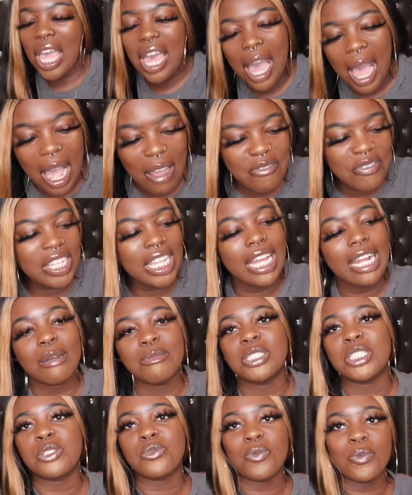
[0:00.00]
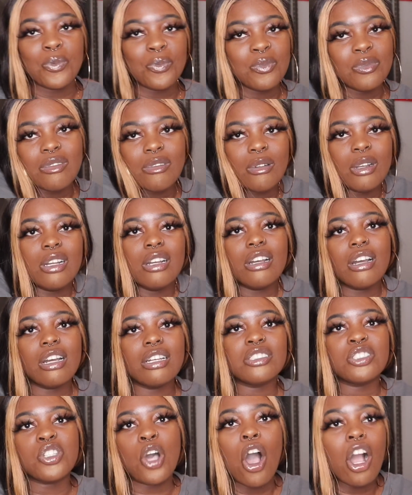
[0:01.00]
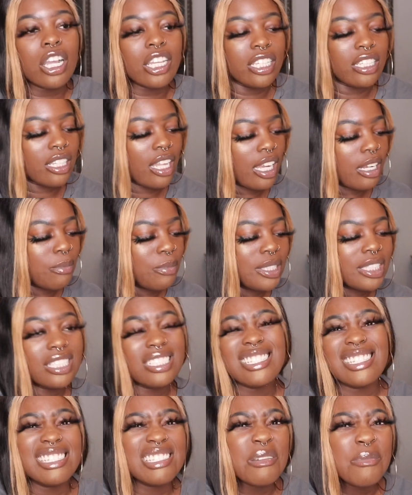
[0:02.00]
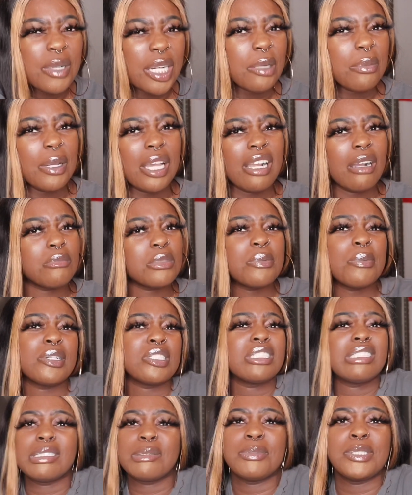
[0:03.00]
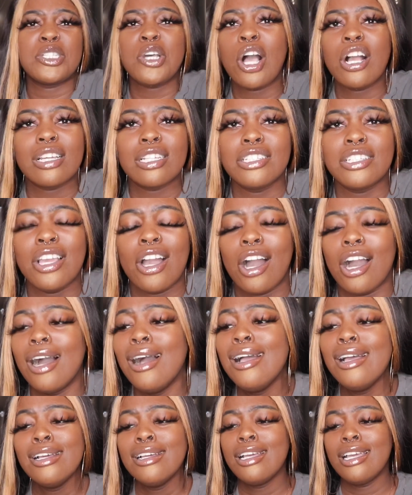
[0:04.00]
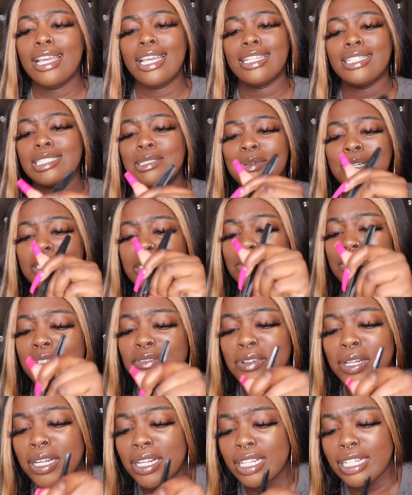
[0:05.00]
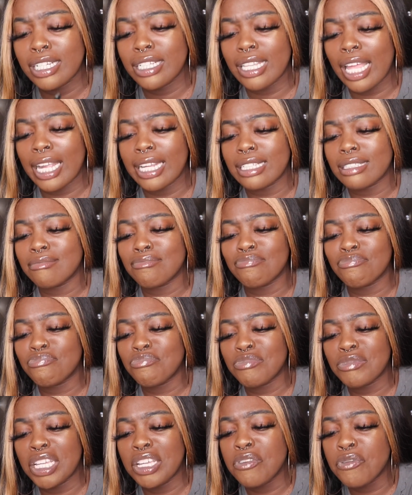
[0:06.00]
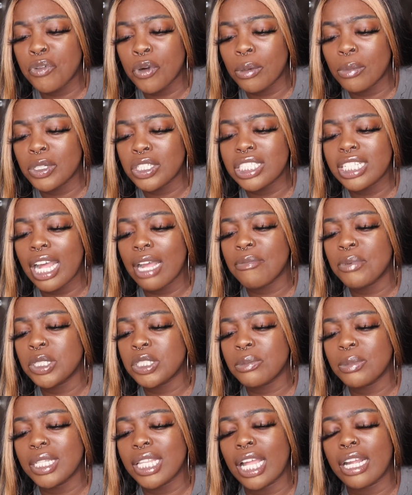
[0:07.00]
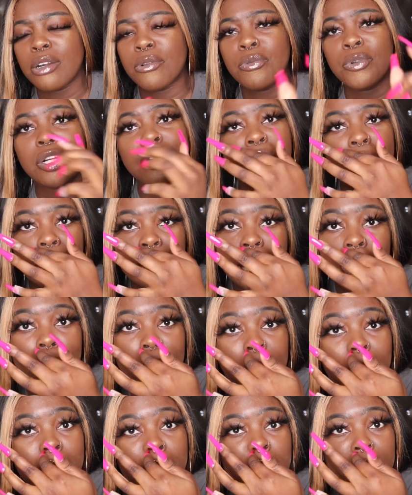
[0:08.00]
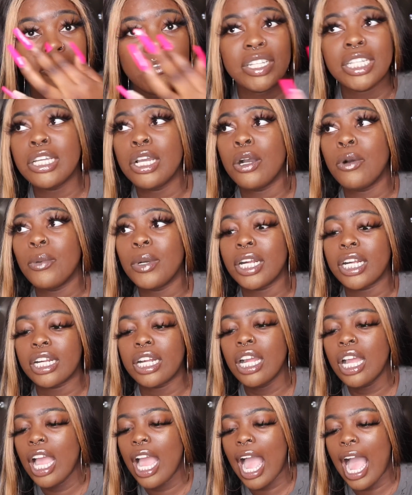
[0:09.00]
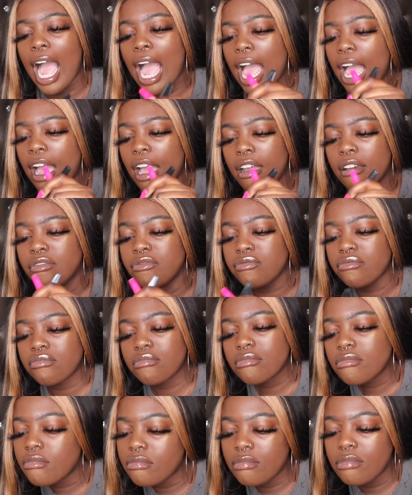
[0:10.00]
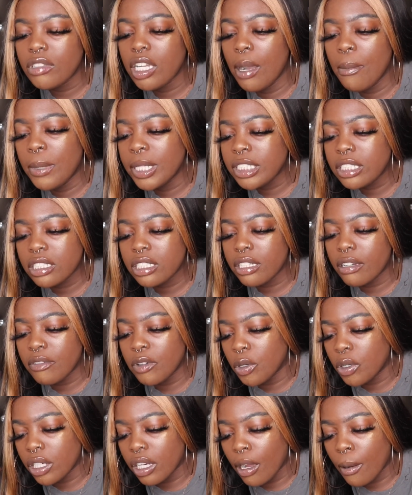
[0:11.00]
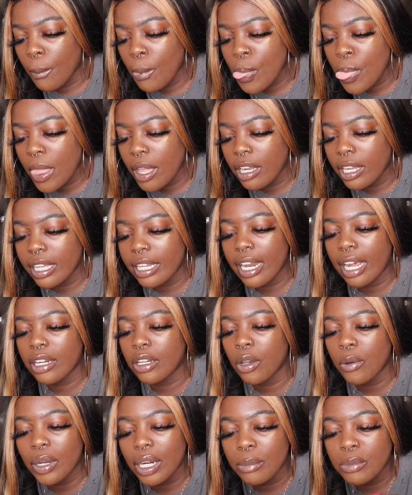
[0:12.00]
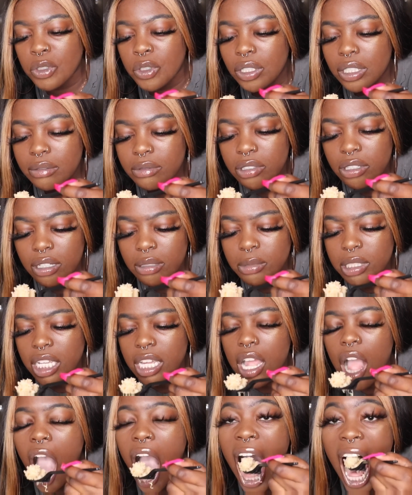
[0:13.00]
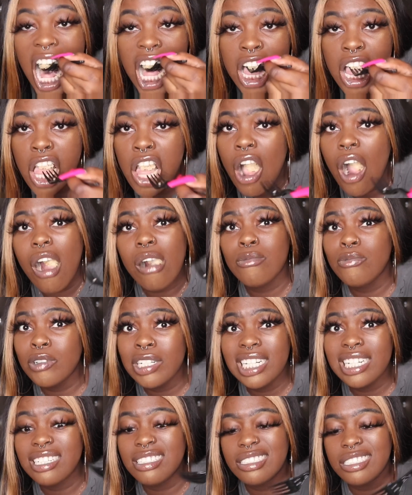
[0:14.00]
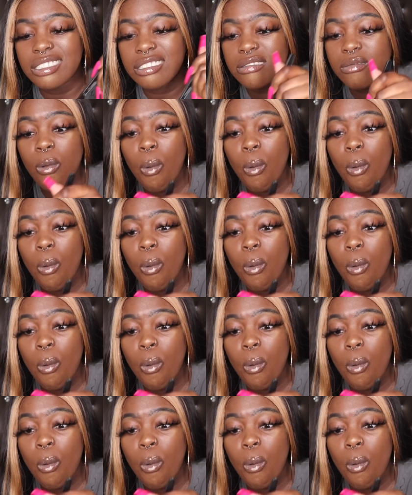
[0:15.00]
I feel like I'm just talking, like, but this is a mukbang. I'm supposed to just be talking to y'all, and it's supposed to be very like informal. It's not supposed to be like a real, like a regular video where I have a bunch of stuff going on and I know what I'm doing. You know what I'm saying? I'm winging it.